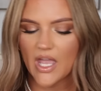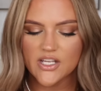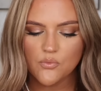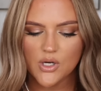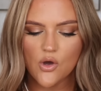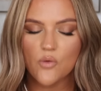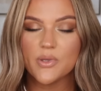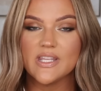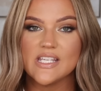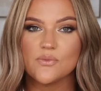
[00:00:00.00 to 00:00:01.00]
I didn't want to
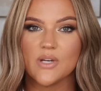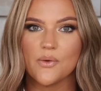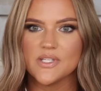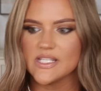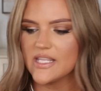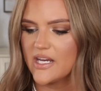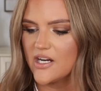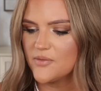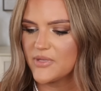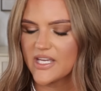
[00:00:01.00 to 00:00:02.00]
open these when I was
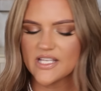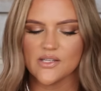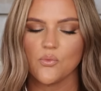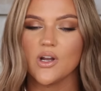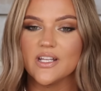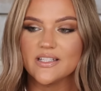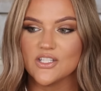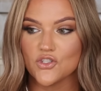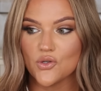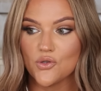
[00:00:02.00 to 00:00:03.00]
there because I wanted
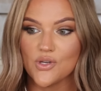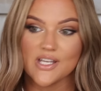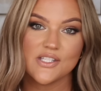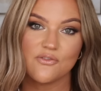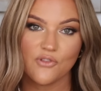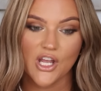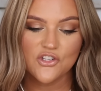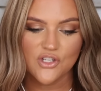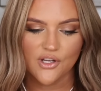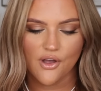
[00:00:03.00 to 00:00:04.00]
to show you guys
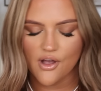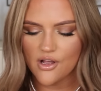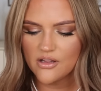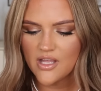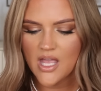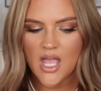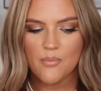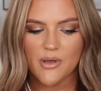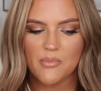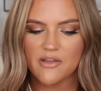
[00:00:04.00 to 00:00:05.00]
fresh in a haul,
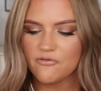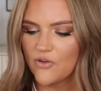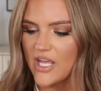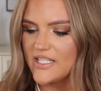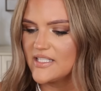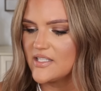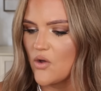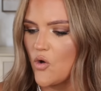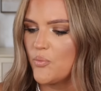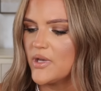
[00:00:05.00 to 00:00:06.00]
but my friend
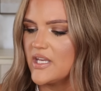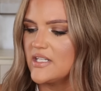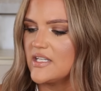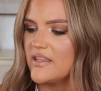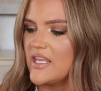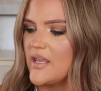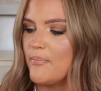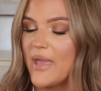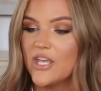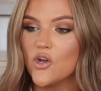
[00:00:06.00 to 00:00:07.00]
opened the
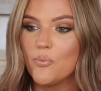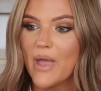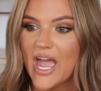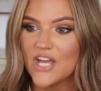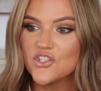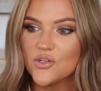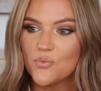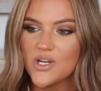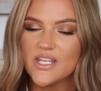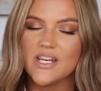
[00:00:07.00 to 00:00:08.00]
Mango Passion
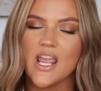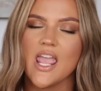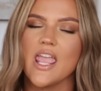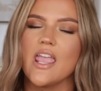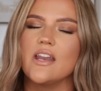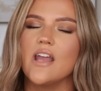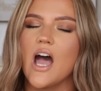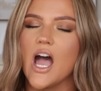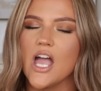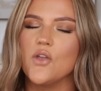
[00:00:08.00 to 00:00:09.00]
one, and
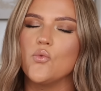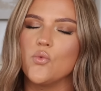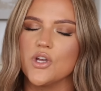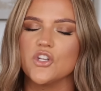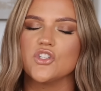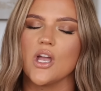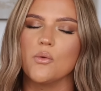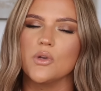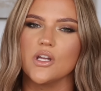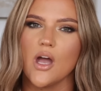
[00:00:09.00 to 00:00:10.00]
I wish I
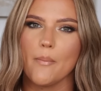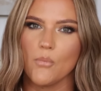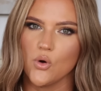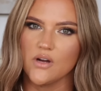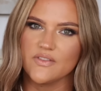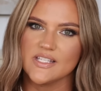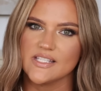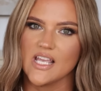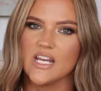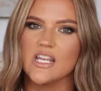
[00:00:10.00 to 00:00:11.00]
would have got more of this
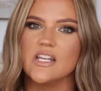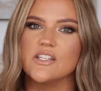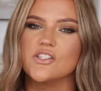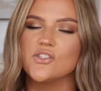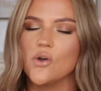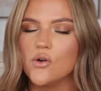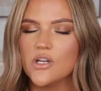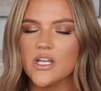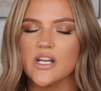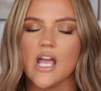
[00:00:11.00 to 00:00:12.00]
scent. It is so
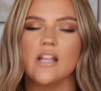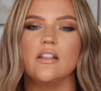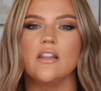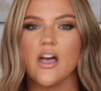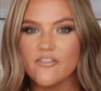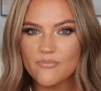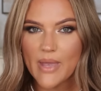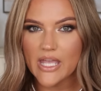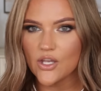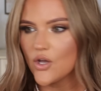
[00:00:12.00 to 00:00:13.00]
good. I love
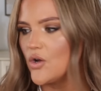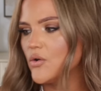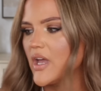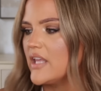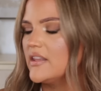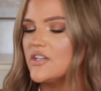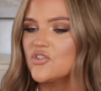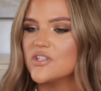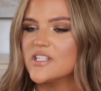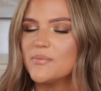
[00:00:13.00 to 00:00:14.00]
mango, and
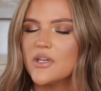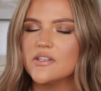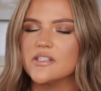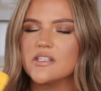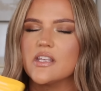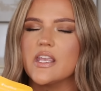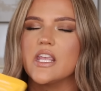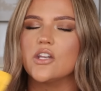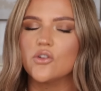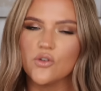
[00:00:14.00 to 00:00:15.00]
this just smells
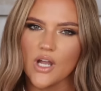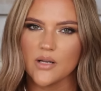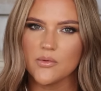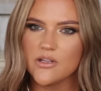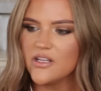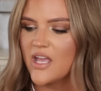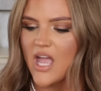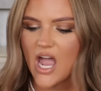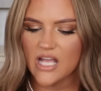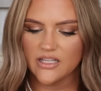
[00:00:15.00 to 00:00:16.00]
incredible.
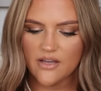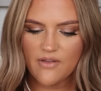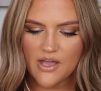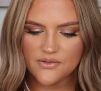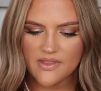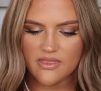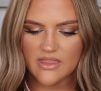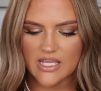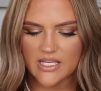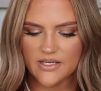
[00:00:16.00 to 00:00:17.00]
I love how
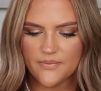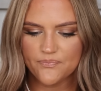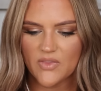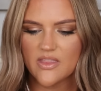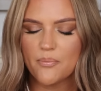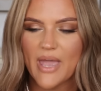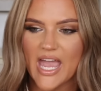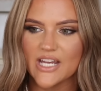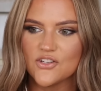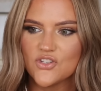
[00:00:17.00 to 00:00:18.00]
thin the
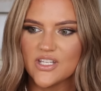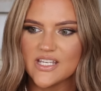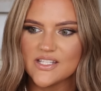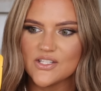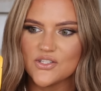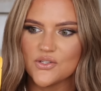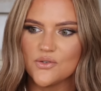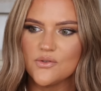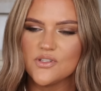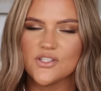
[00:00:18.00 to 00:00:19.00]
packaging is
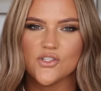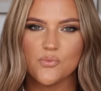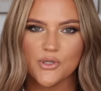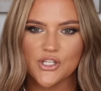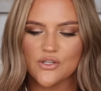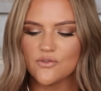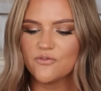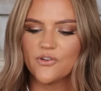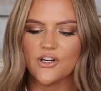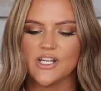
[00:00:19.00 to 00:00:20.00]
too. Super cute
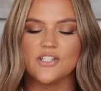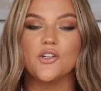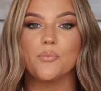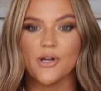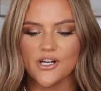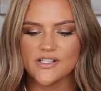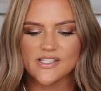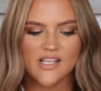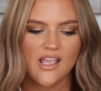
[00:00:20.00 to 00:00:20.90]
for in your purse.